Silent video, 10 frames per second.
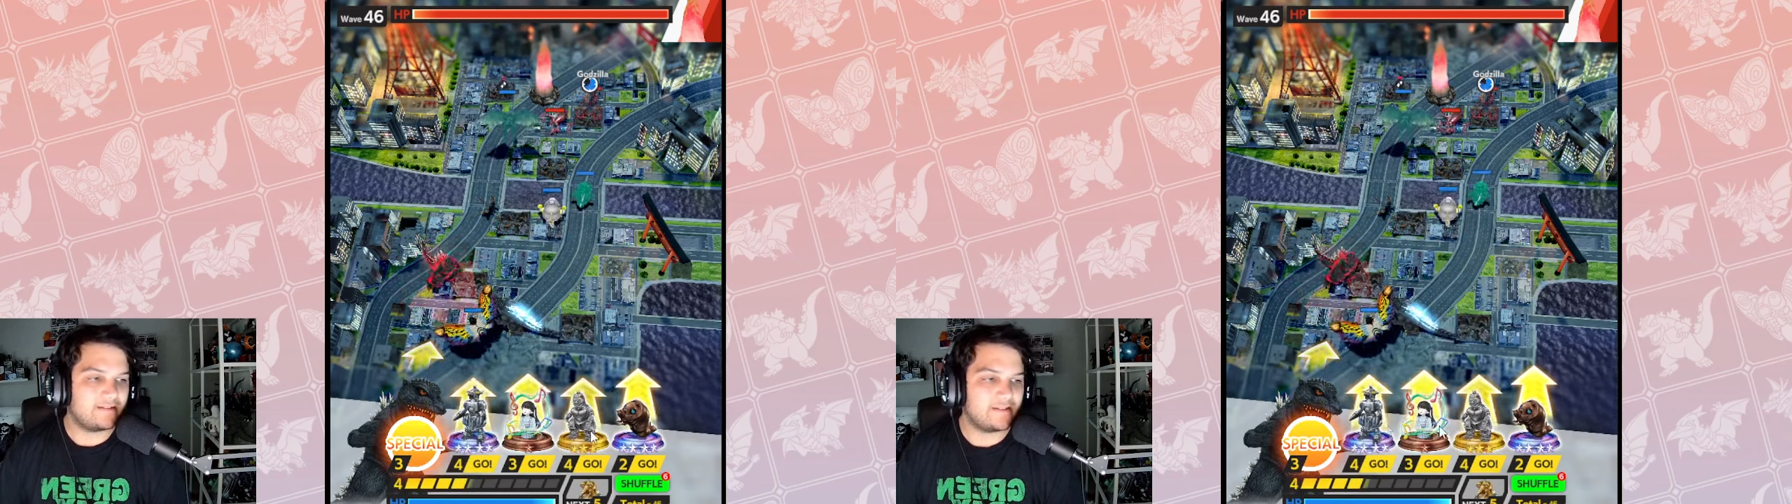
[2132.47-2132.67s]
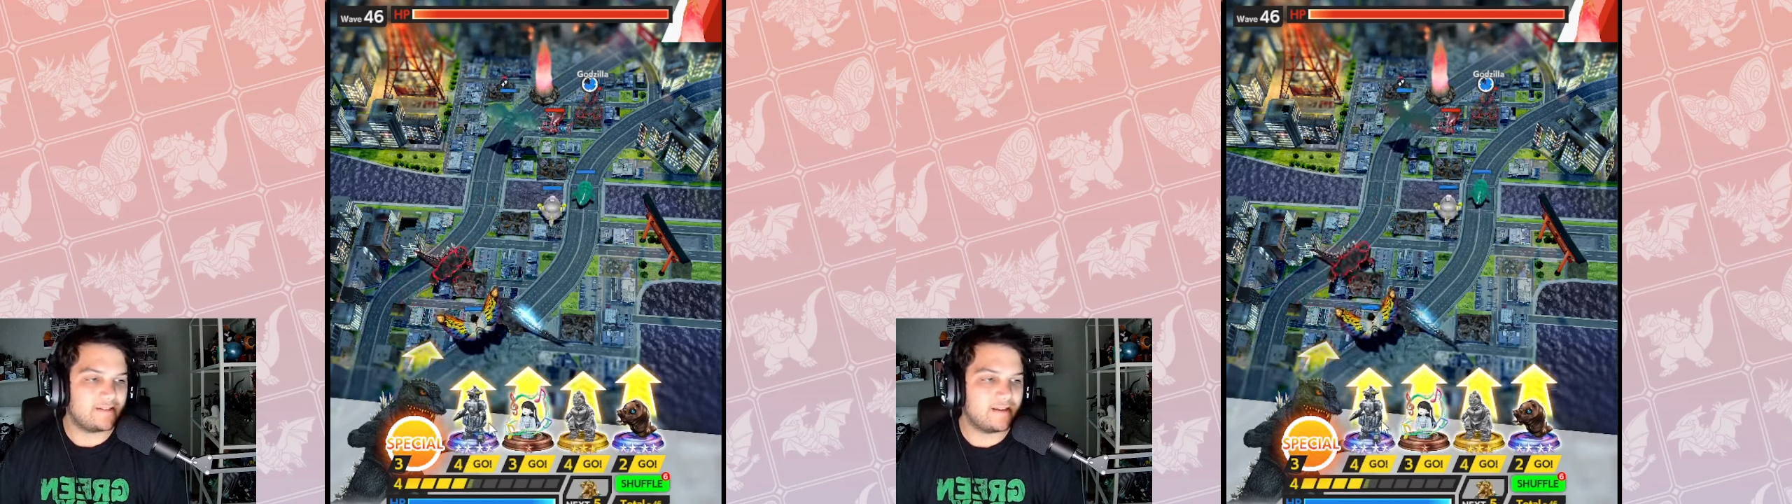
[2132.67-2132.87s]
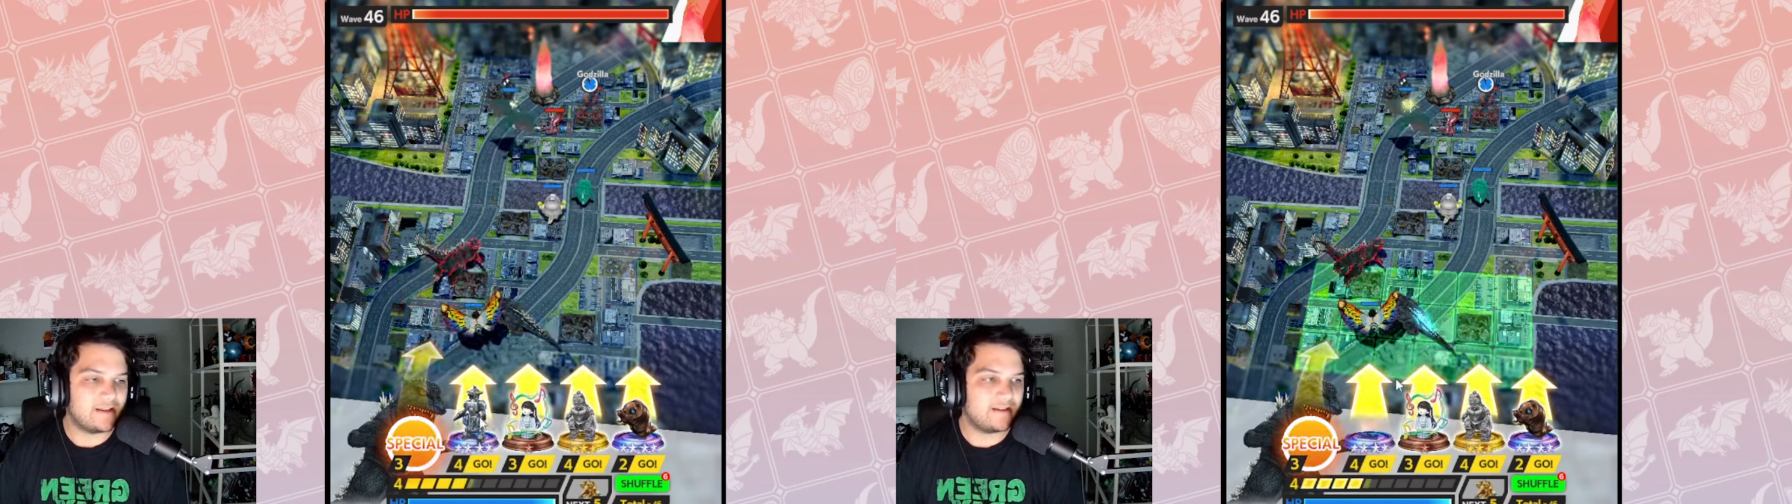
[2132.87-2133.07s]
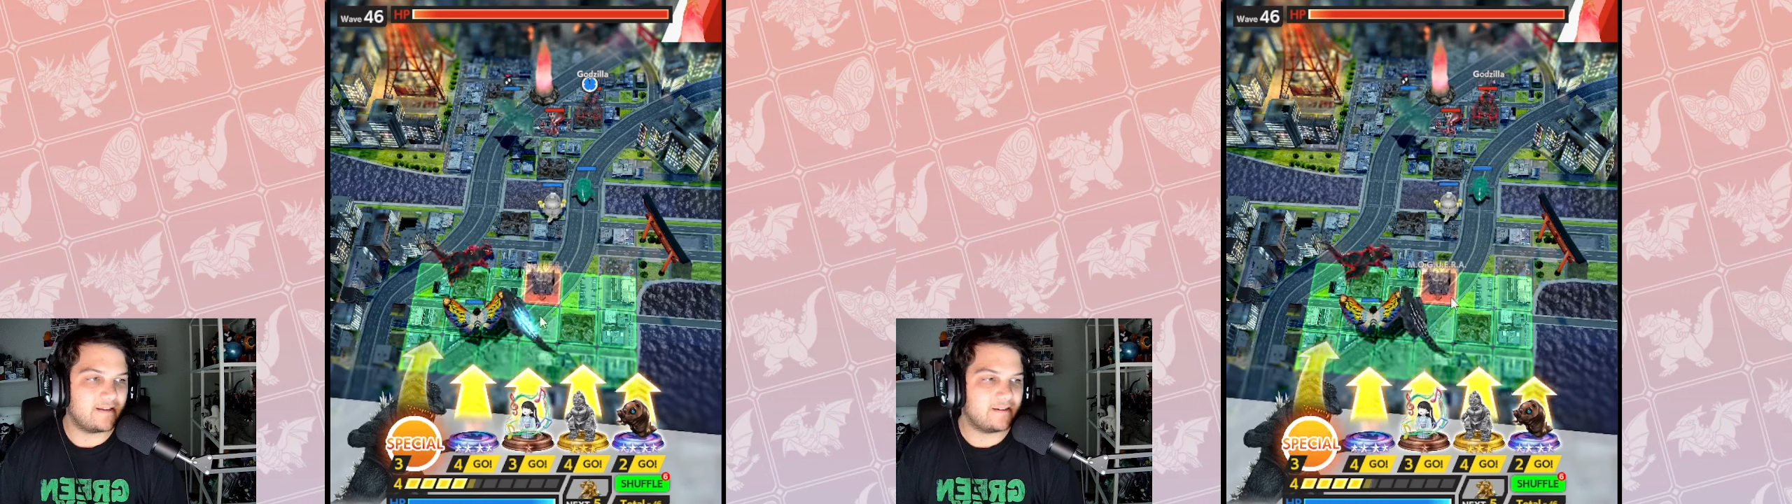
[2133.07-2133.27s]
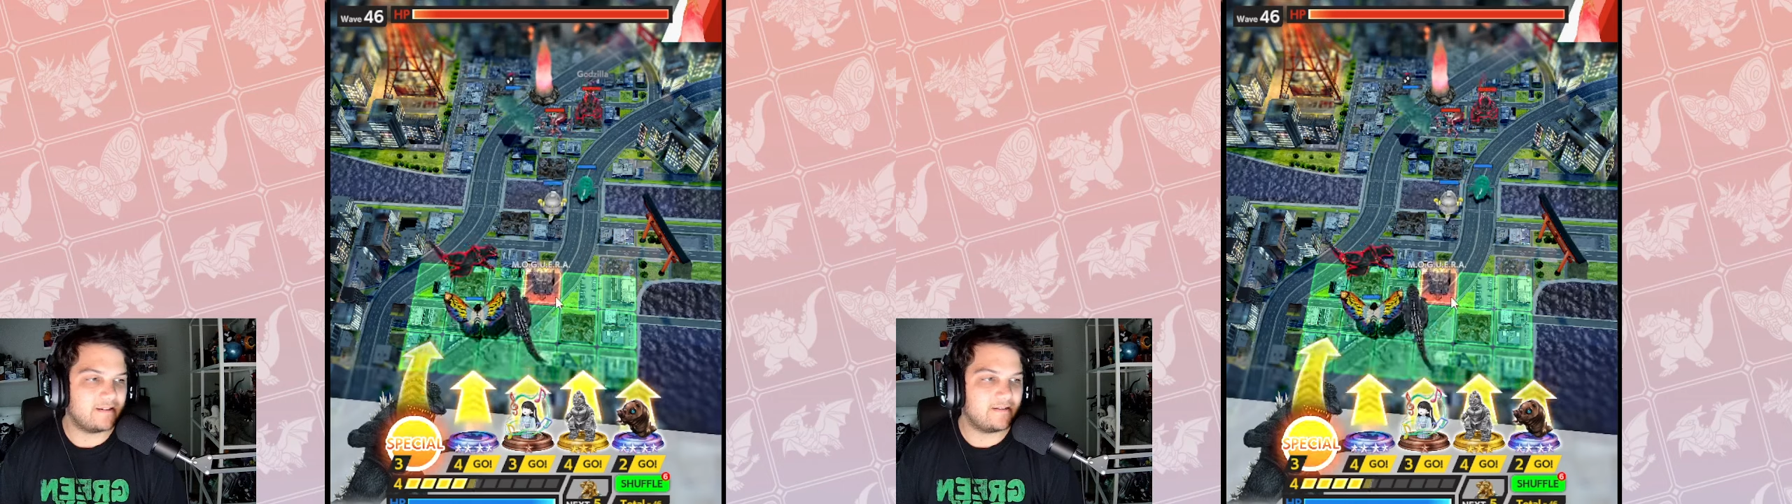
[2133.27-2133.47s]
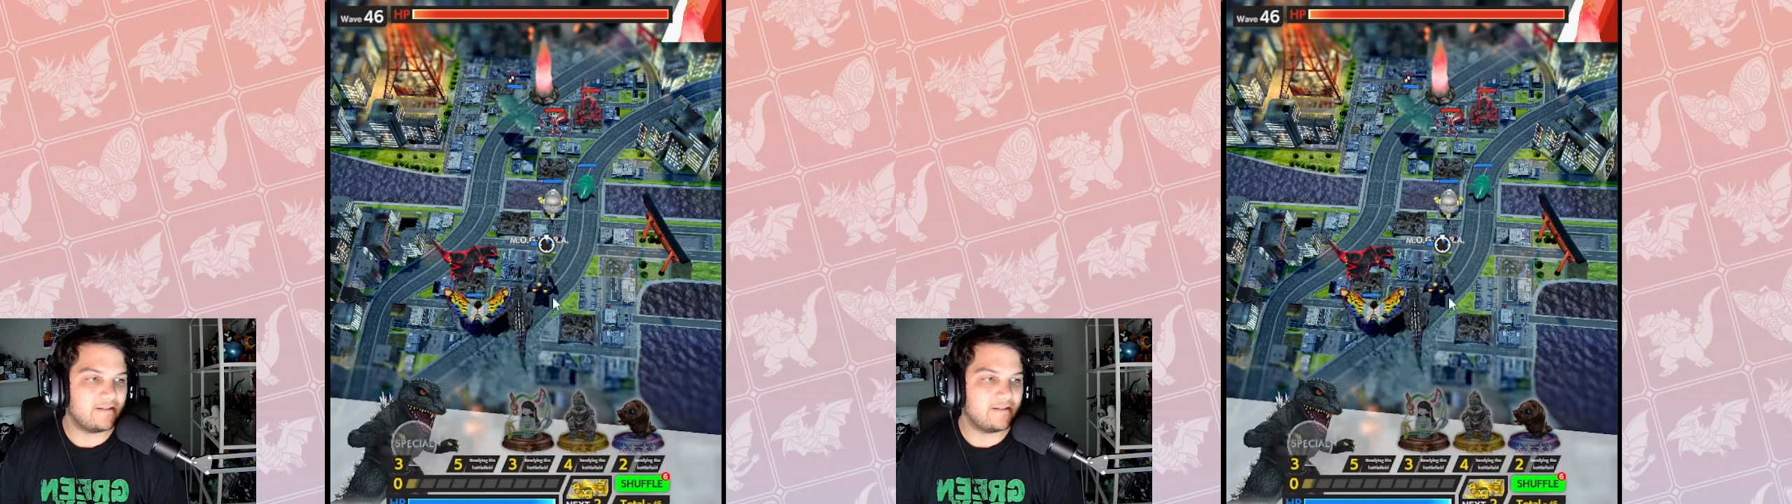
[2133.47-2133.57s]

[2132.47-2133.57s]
He's dead.